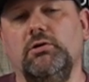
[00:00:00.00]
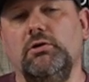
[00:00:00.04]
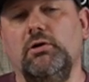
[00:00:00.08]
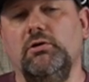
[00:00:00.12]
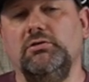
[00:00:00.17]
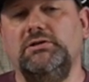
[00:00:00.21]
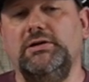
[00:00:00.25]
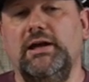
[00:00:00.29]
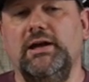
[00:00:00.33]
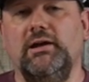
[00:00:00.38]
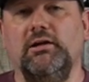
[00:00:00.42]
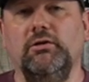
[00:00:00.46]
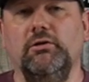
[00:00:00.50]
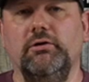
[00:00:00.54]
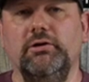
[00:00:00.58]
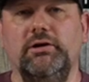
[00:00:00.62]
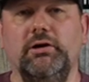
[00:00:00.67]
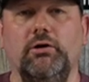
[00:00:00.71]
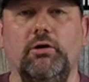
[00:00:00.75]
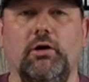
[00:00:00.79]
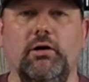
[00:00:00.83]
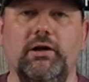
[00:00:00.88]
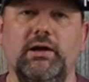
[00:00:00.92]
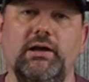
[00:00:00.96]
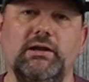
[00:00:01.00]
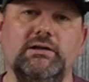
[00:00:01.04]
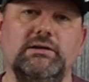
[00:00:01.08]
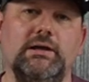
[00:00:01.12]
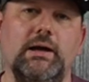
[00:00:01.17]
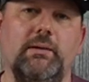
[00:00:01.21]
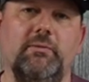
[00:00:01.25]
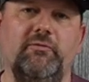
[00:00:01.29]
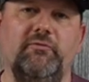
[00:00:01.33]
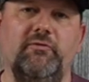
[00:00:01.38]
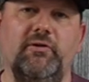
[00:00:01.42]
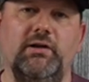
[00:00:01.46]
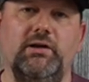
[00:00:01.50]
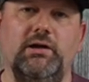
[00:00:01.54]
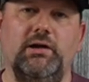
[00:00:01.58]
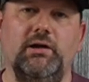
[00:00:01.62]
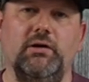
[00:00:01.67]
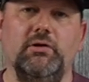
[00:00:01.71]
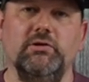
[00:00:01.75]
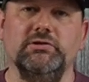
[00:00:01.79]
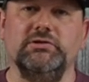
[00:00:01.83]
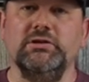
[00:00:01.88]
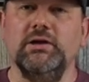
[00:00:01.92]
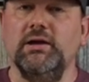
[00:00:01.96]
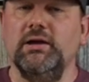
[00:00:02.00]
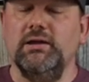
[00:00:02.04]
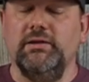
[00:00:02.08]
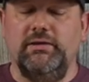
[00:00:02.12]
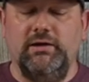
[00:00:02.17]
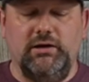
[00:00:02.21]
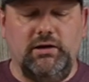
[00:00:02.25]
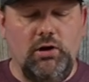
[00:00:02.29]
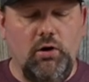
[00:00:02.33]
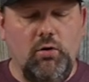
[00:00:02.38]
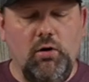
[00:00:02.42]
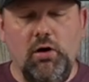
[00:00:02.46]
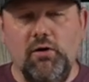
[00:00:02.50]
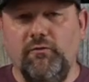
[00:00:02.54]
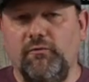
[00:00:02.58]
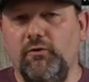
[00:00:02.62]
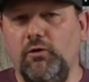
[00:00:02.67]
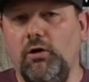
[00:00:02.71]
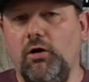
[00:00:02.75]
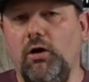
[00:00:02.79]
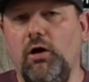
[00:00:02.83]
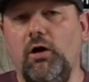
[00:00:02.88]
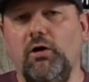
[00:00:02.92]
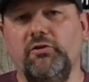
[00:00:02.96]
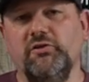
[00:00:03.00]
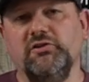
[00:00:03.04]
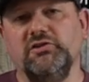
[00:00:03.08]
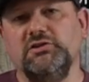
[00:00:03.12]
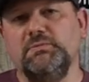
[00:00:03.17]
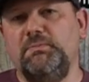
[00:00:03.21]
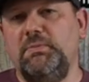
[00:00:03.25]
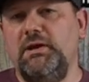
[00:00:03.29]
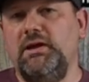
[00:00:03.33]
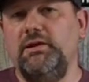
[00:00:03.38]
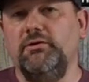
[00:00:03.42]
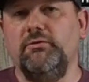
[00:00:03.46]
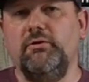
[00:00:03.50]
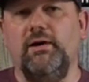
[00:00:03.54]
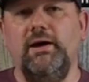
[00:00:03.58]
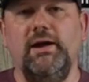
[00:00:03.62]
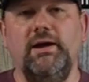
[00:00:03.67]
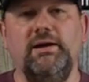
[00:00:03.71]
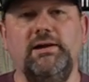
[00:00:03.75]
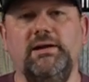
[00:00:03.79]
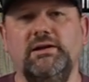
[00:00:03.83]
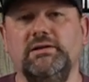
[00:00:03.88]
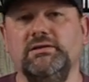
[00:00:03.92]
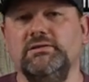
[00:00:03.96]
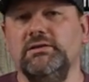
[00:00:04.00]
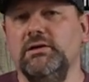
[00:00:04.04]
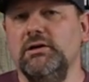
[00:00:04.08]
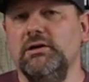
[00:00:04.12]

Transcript: can go take a look at our in-depth videos that go over all the speed ratings,